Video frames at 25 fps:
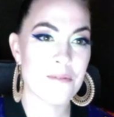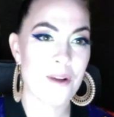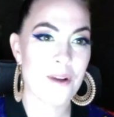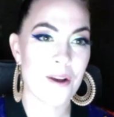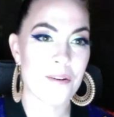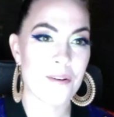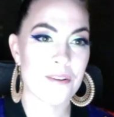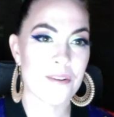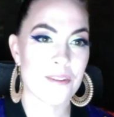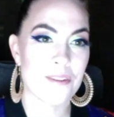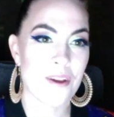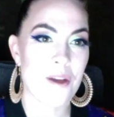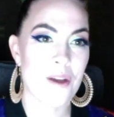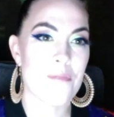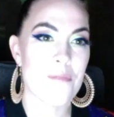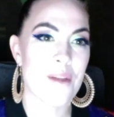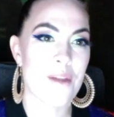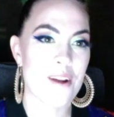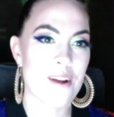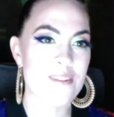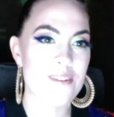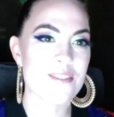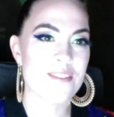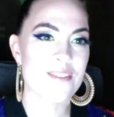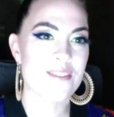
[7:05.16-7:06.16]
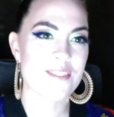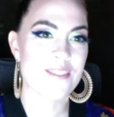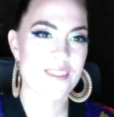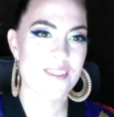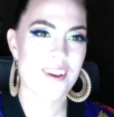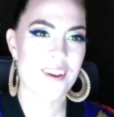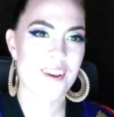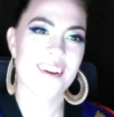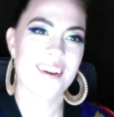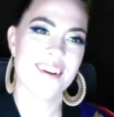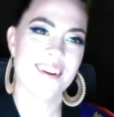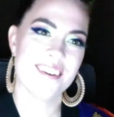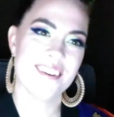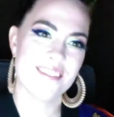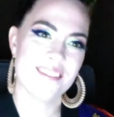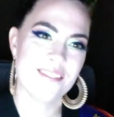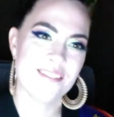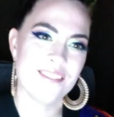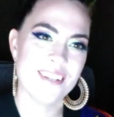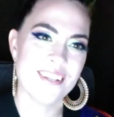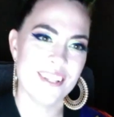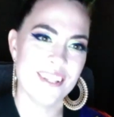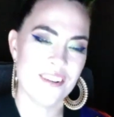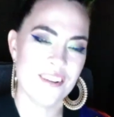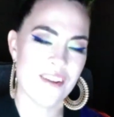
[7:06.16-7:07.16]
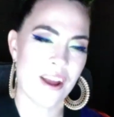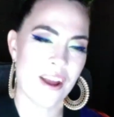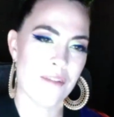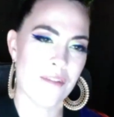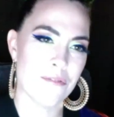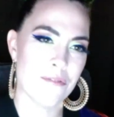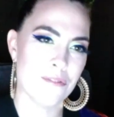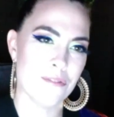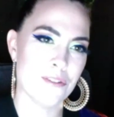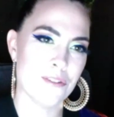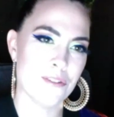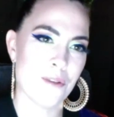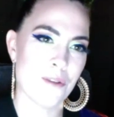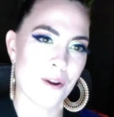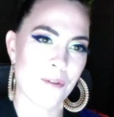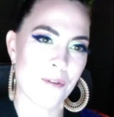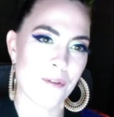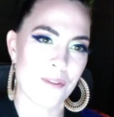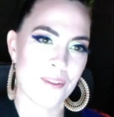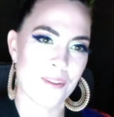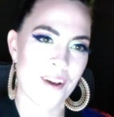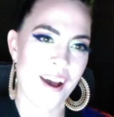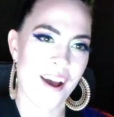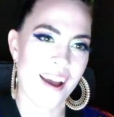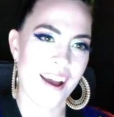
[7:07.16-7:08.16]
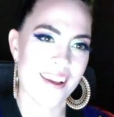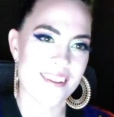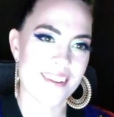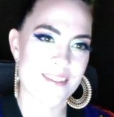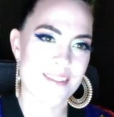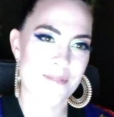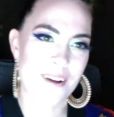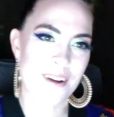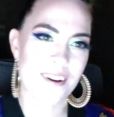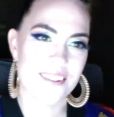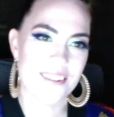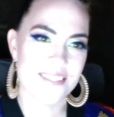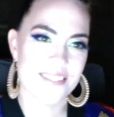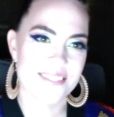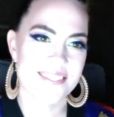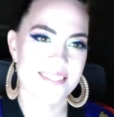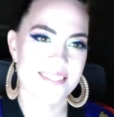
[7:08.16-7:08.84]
to work with her, but I was also really grateful to work with Guy as well.